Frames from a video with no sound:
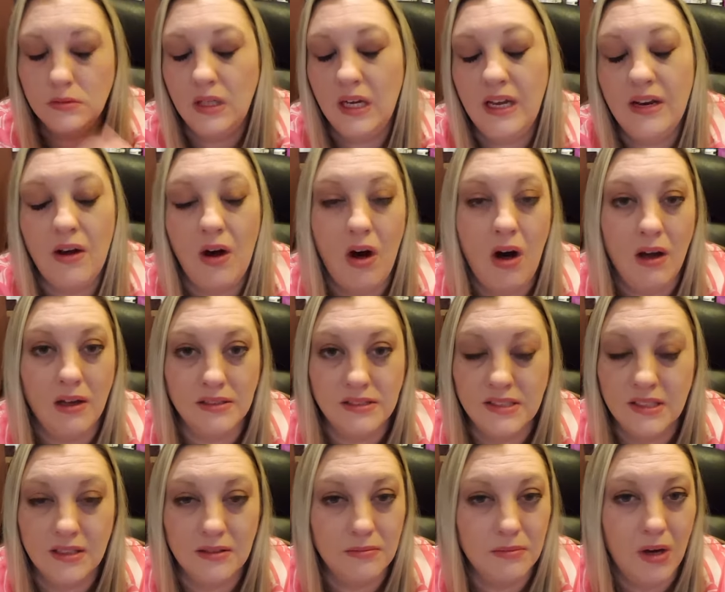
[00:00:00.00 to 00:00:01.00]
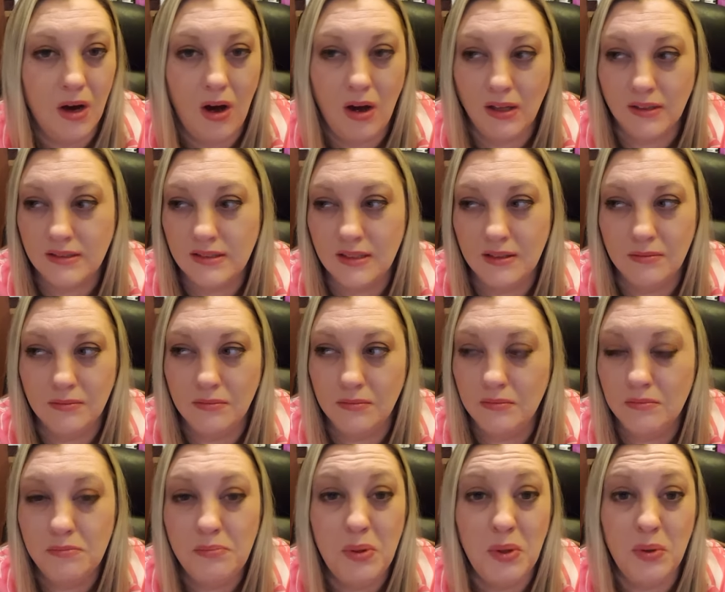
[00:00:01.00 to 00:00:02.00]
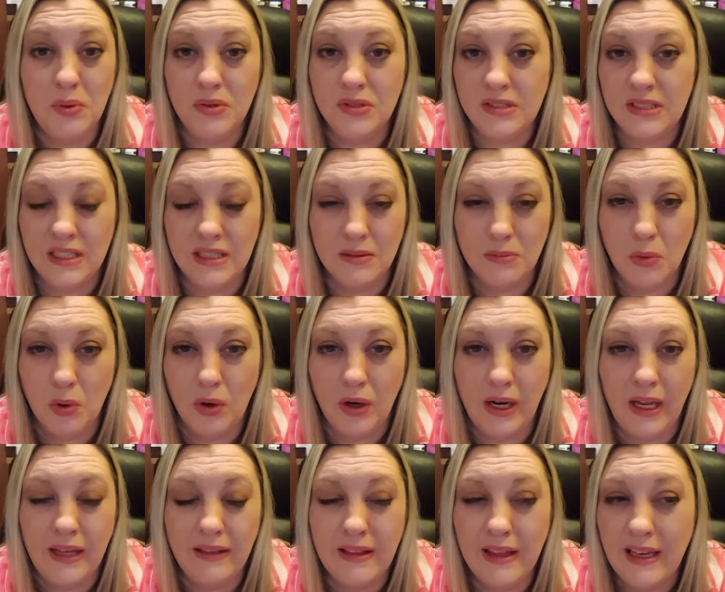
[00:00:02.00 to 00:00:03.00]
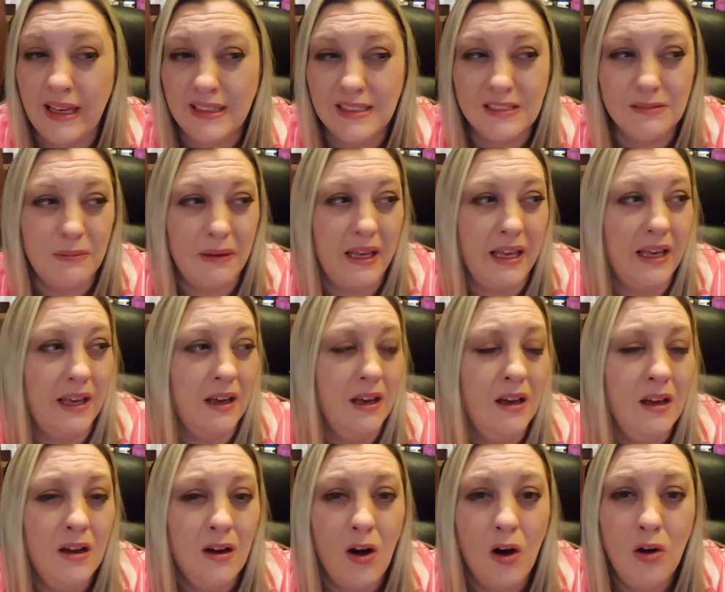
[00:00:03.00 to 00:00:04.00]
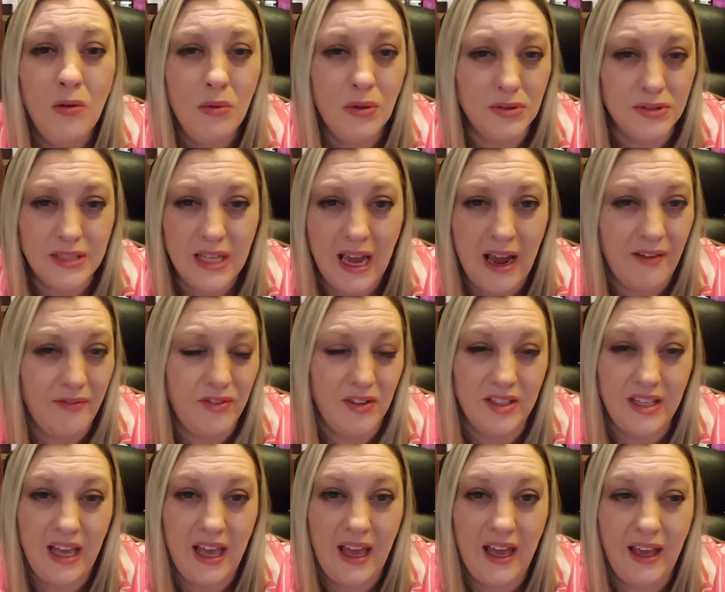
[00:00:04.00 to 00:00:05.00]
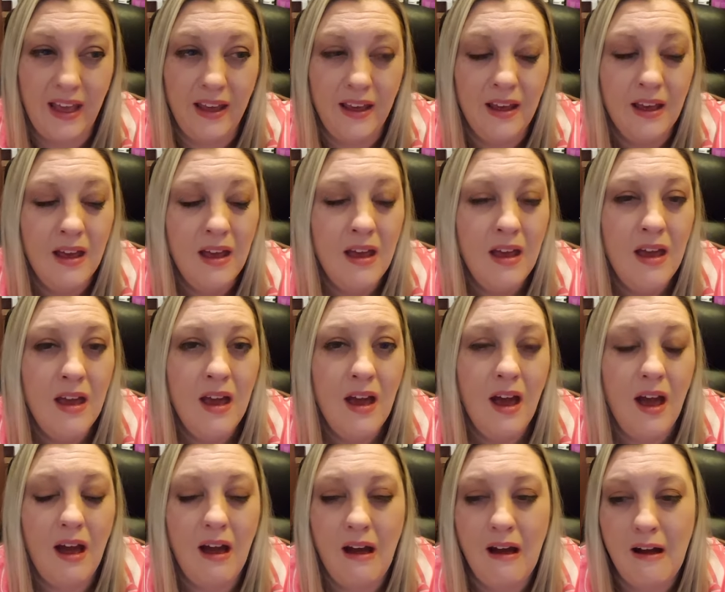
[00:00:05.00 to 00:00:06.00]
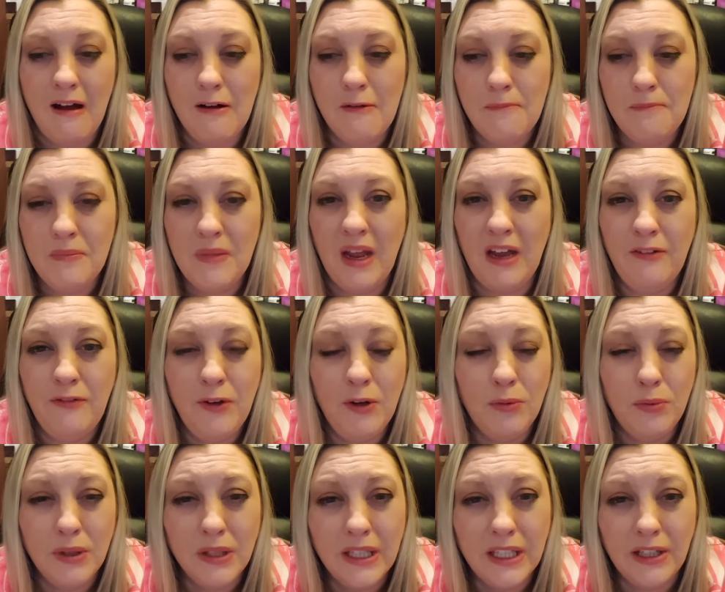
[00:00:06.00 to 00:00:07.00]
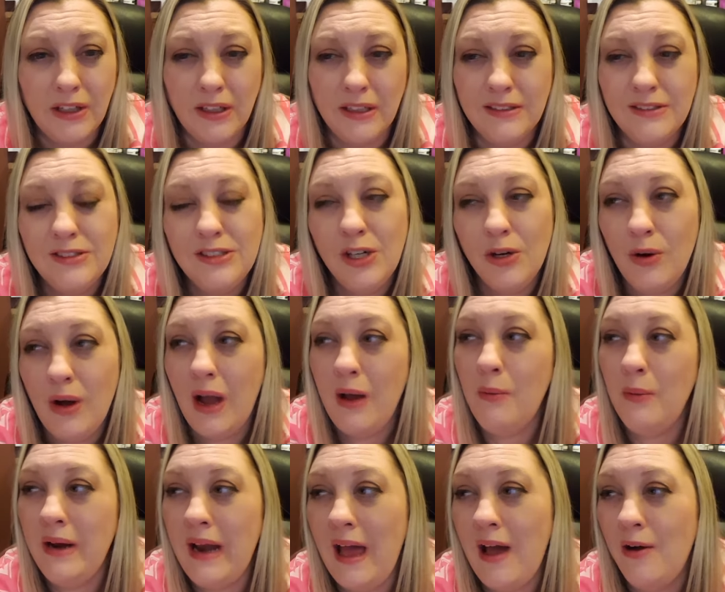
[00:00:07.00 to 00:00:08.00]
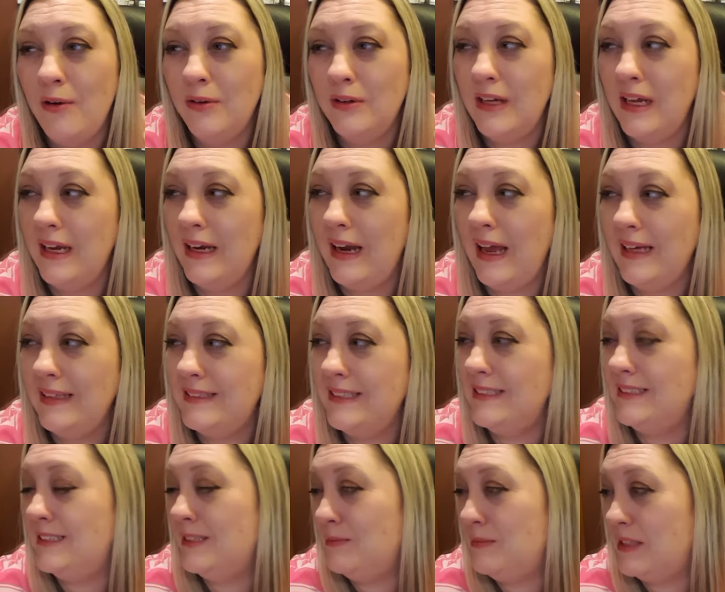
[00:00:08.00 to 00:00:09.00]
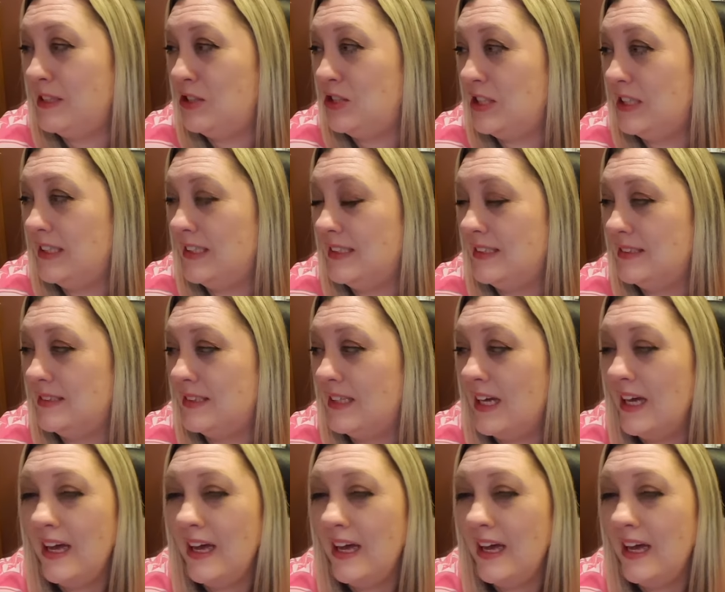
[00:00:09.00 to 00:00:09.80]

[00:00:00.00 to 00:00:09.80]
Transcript: an awesome boost in the morning that gets me almost half the day. I feel really good. So I went out and I did some dishes,